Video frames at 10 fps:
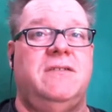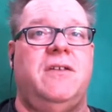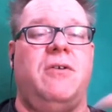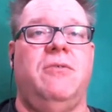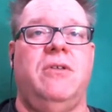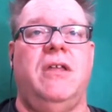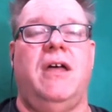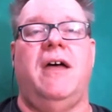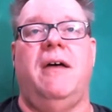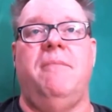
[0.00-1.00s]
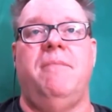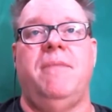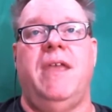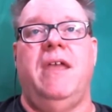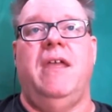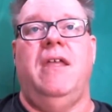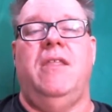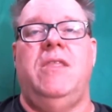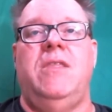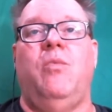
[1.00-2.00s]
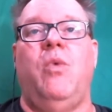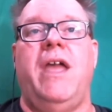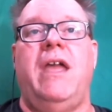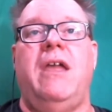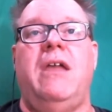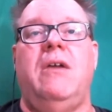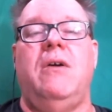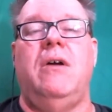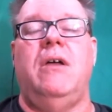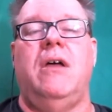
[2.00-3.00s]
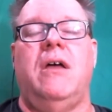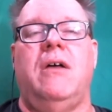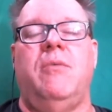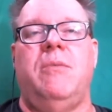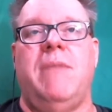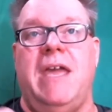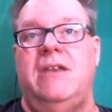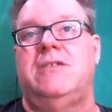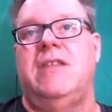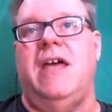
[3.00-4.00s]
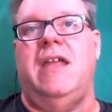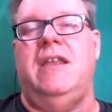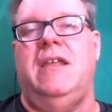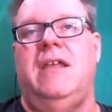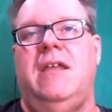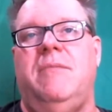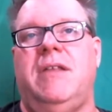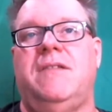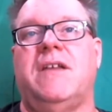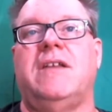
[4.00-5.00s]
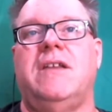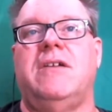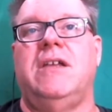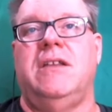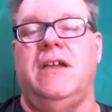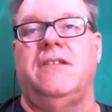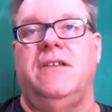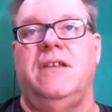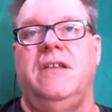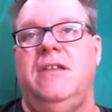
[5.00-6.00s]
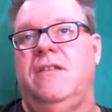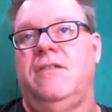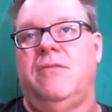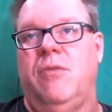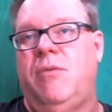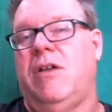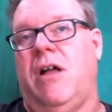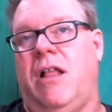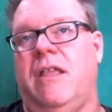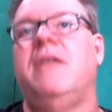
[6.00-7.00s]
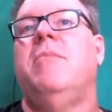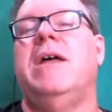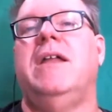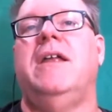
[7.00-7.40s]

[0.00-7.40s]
So um, the way uh, we manage that, um, and secondary indexing is what we call it. But